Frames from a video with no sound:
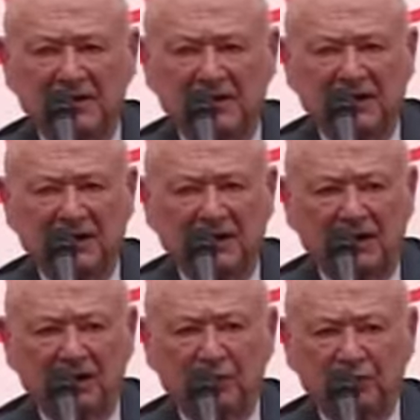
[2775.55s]

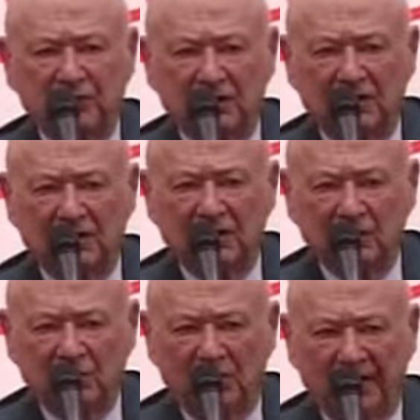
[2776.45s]

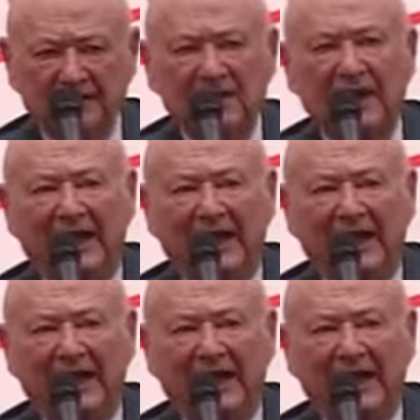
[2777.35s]
one,